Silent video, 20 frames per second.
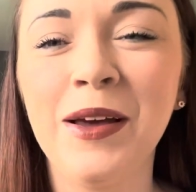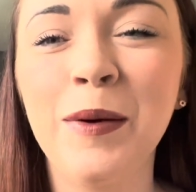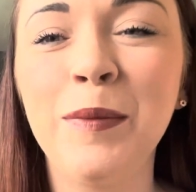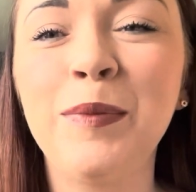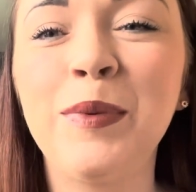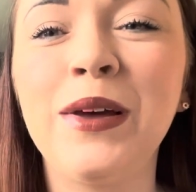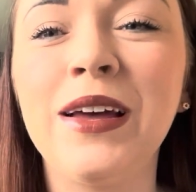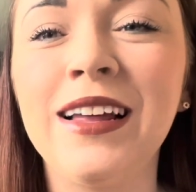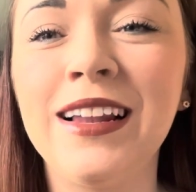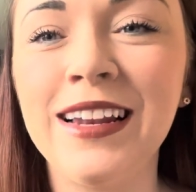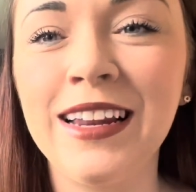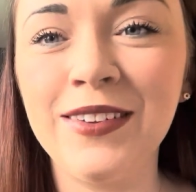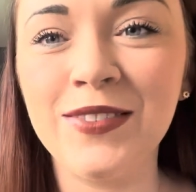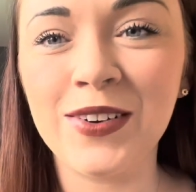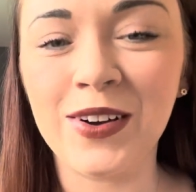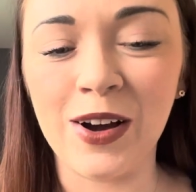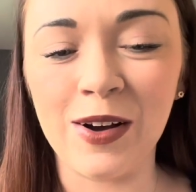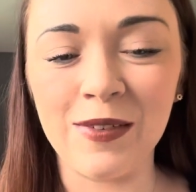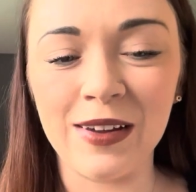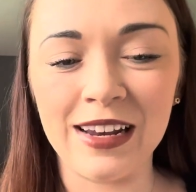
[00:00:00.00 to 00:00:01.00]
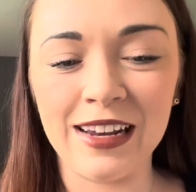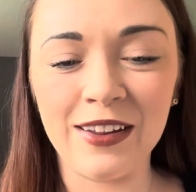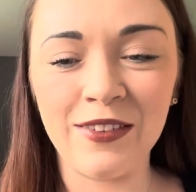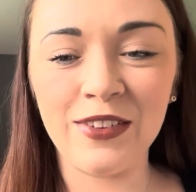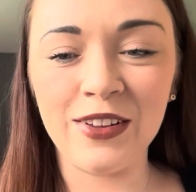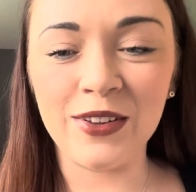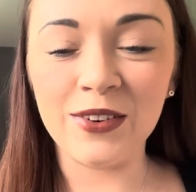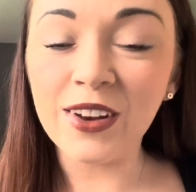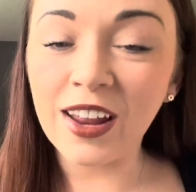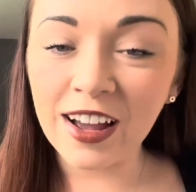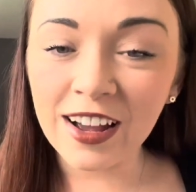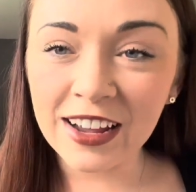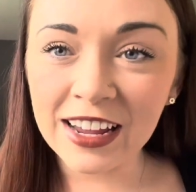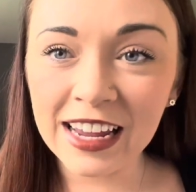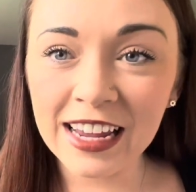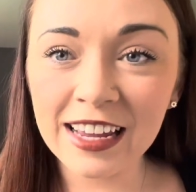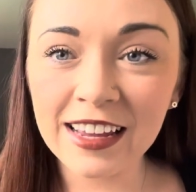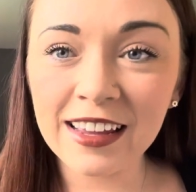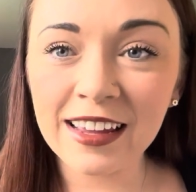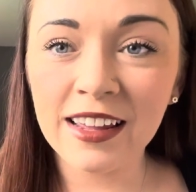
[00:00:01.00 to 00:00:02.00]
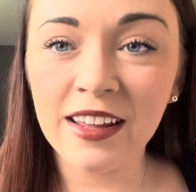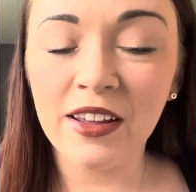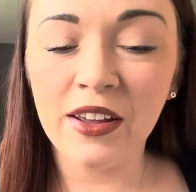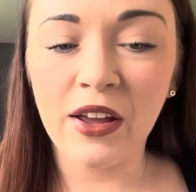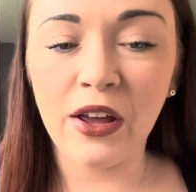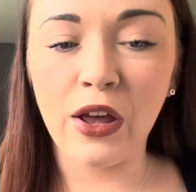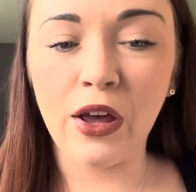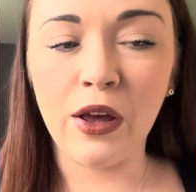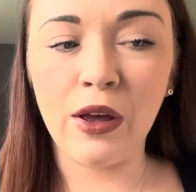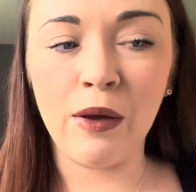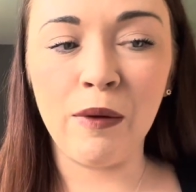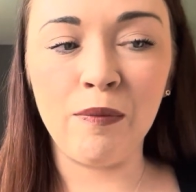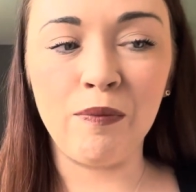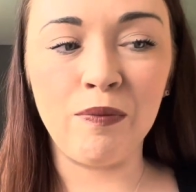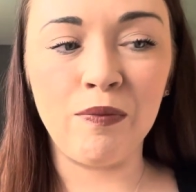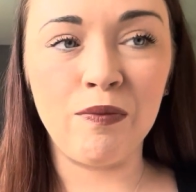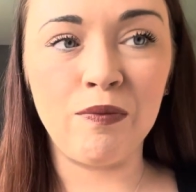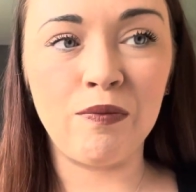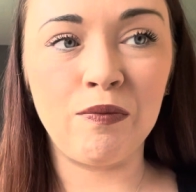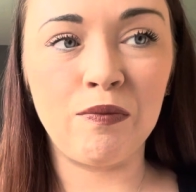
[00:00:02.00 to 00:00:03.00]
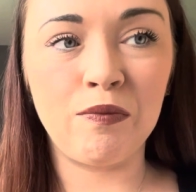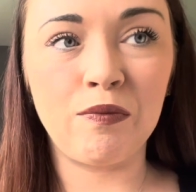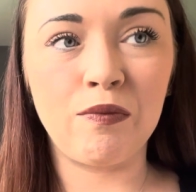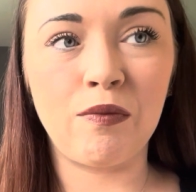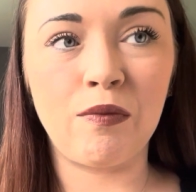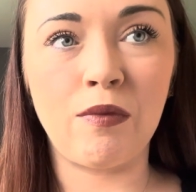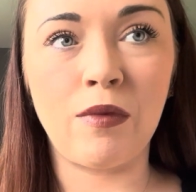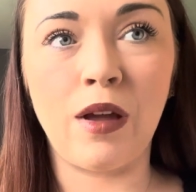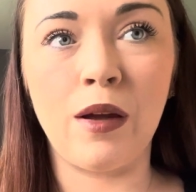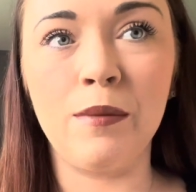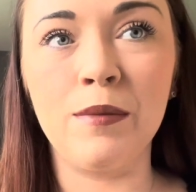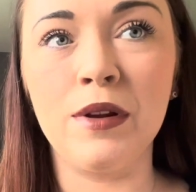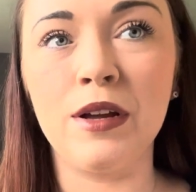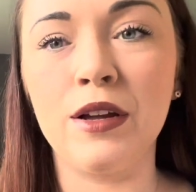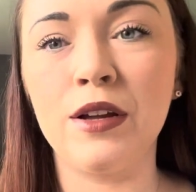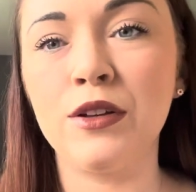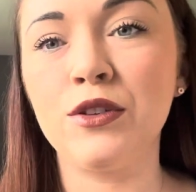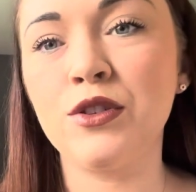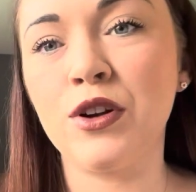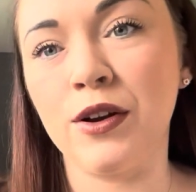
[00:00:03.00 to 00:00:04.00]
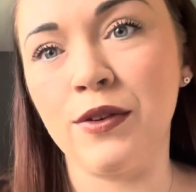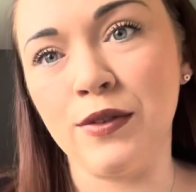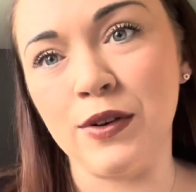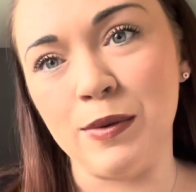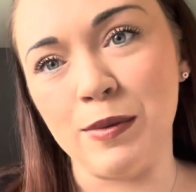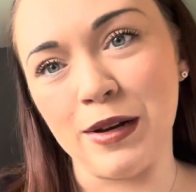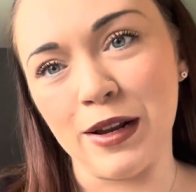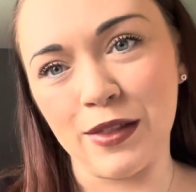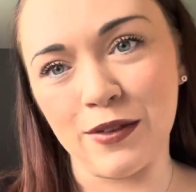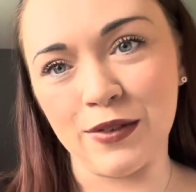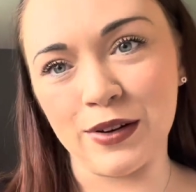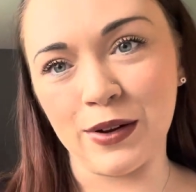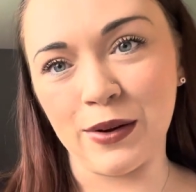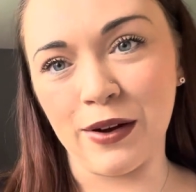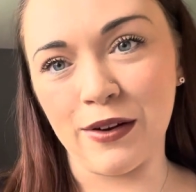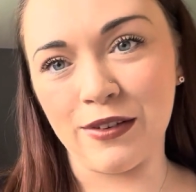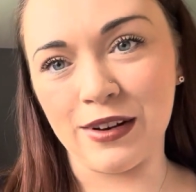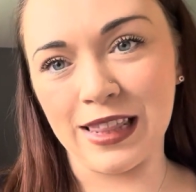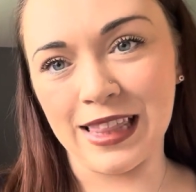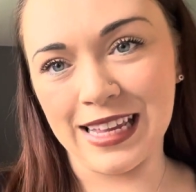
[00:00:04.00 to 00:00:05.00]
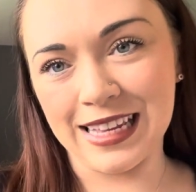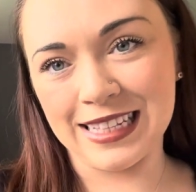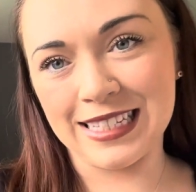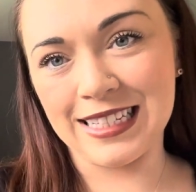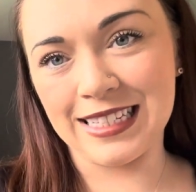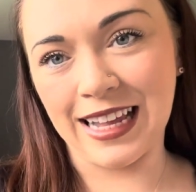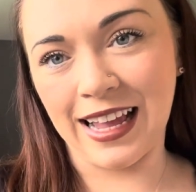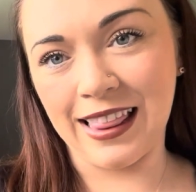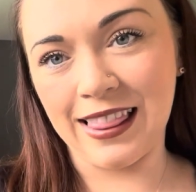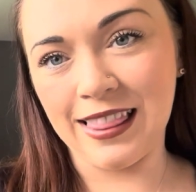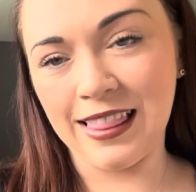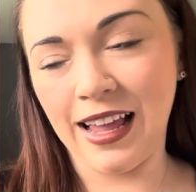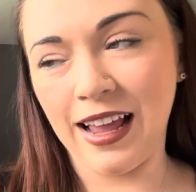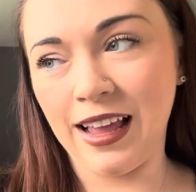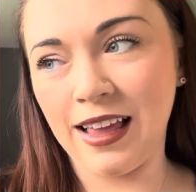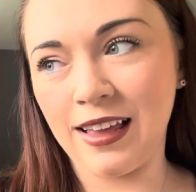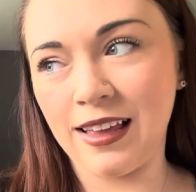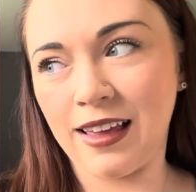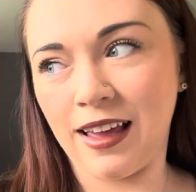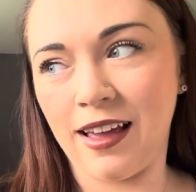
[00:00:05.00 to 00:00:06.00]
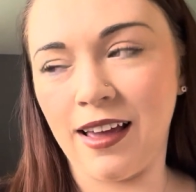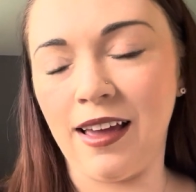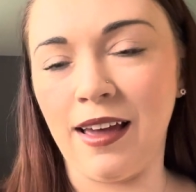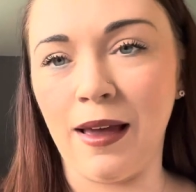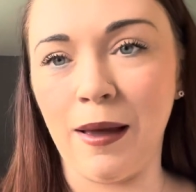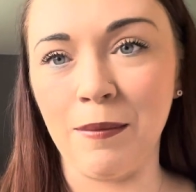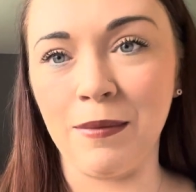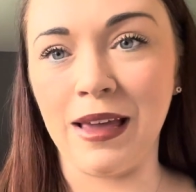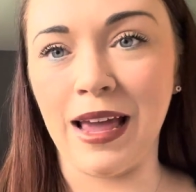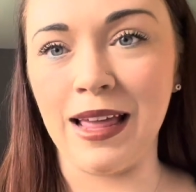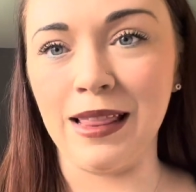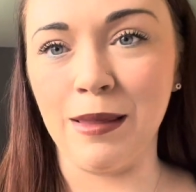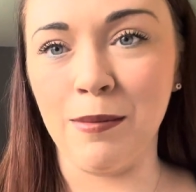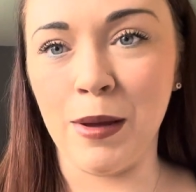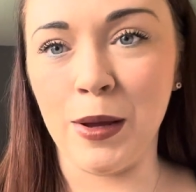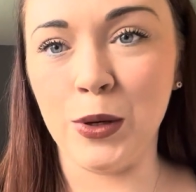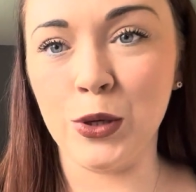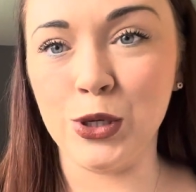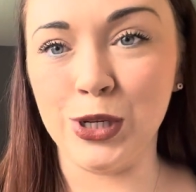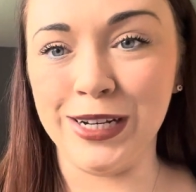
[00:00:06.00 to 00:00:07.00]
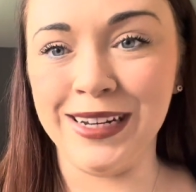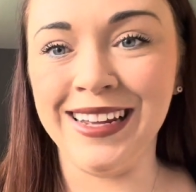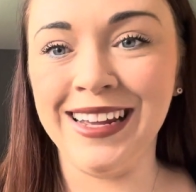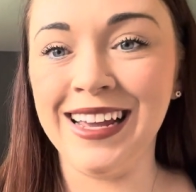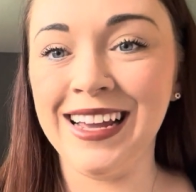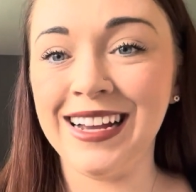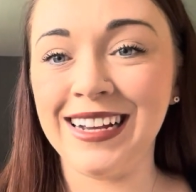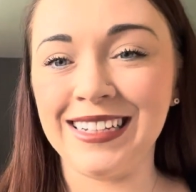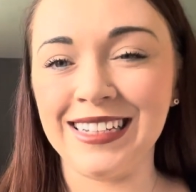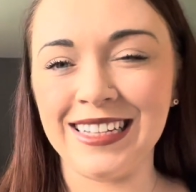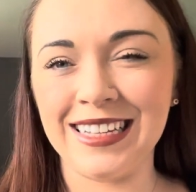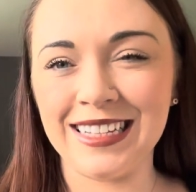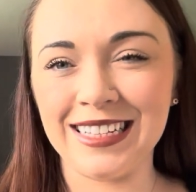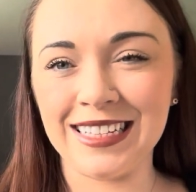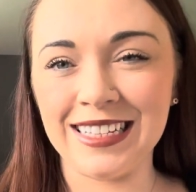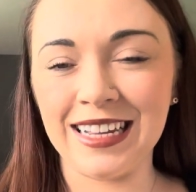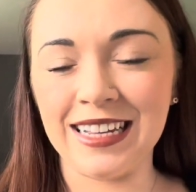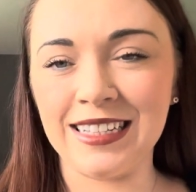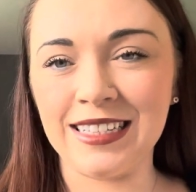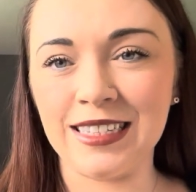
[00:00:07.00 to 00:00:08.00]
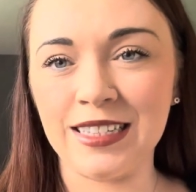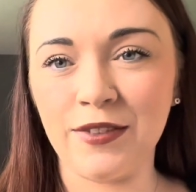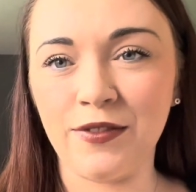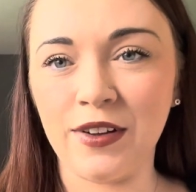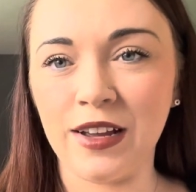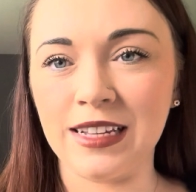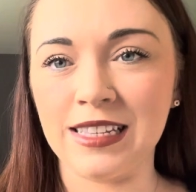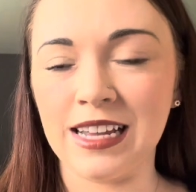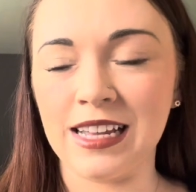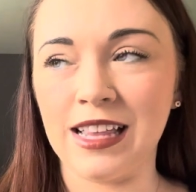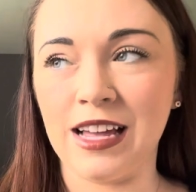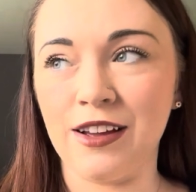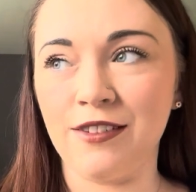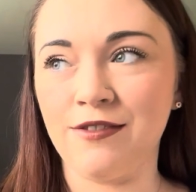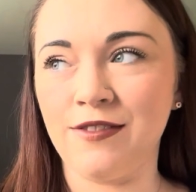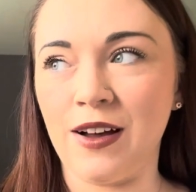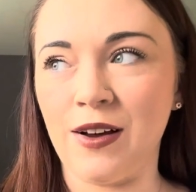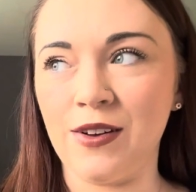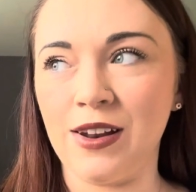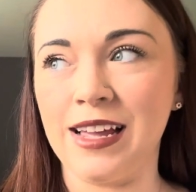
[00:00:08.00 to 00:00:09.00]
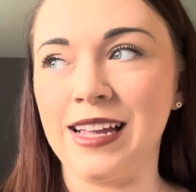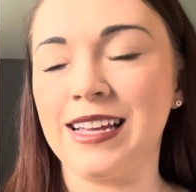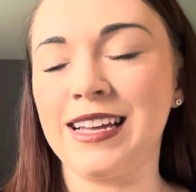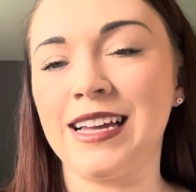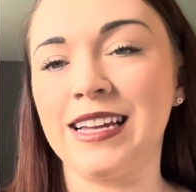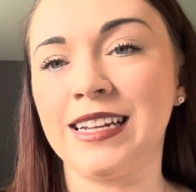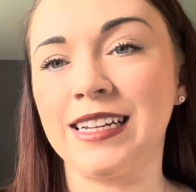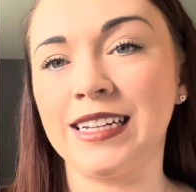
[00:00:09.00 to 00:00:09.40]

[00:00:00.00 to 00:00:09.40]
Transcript: But leave a comment if you like. I'm going to try and film another video after this, I think, getting the motion, because this is the first day that I felt like